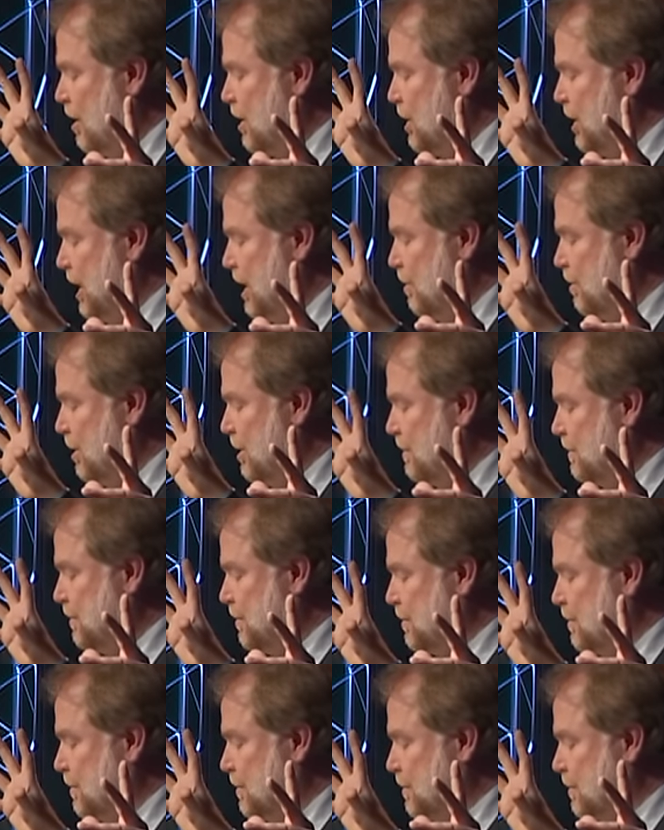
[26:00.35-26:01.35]
chamber.
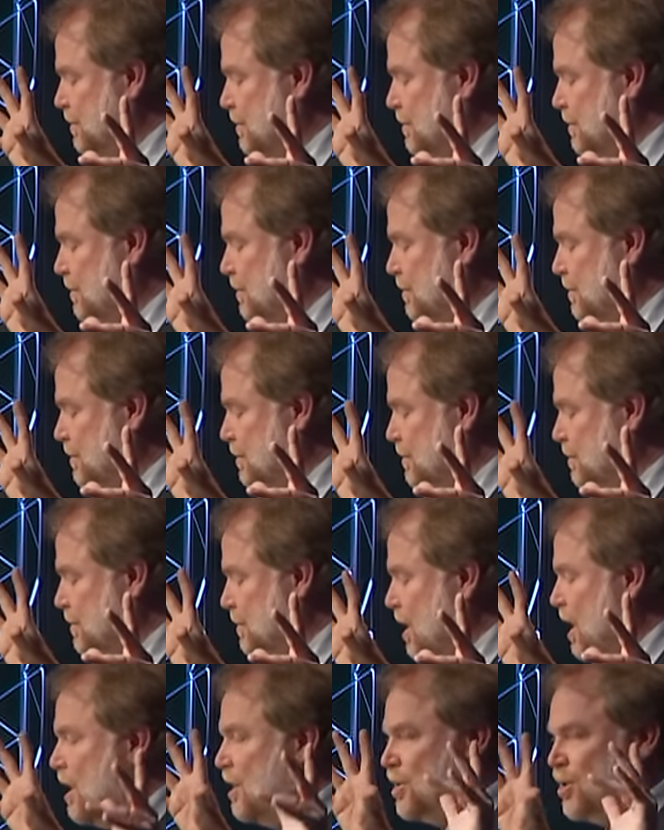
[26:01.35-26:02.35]

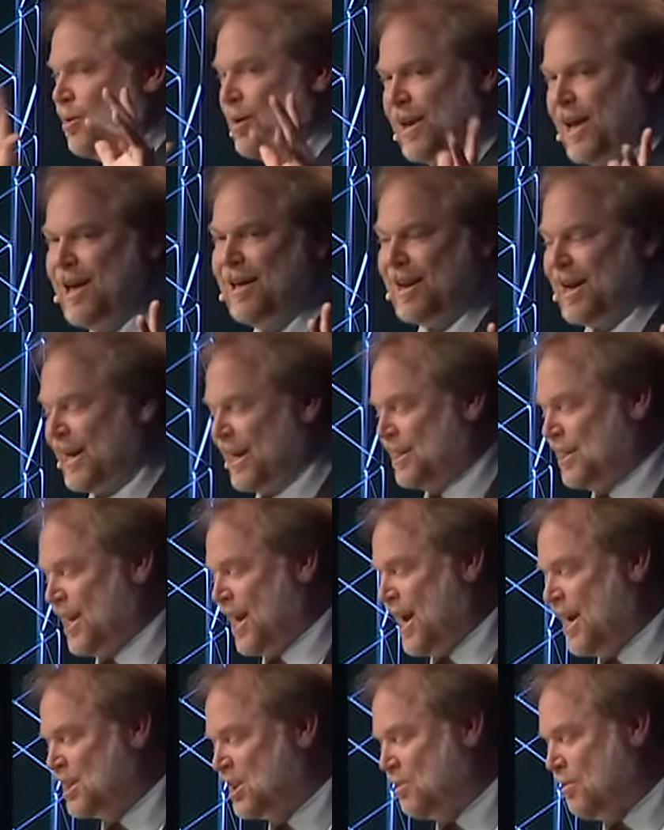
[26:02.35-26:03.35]
So again, I get to
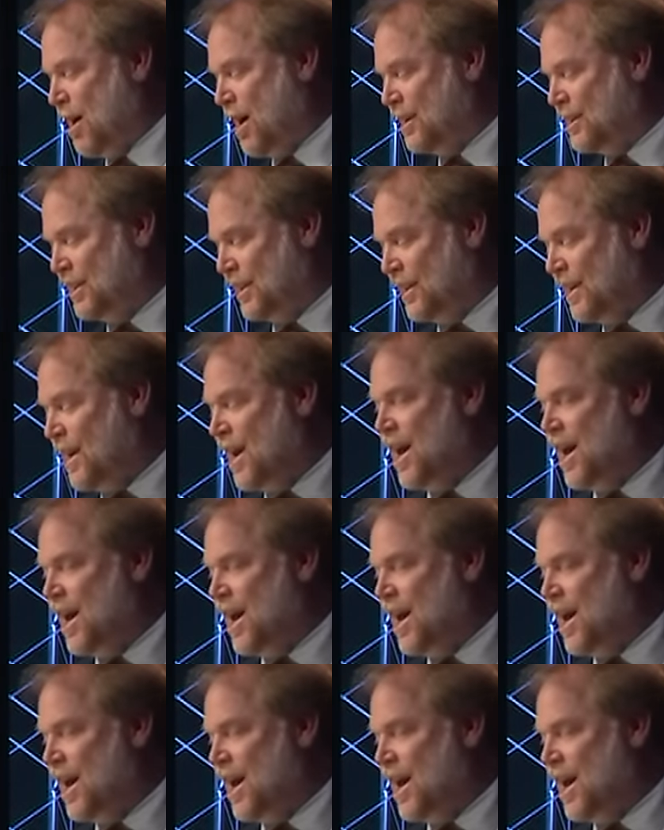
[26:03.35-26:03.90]
ask Monty,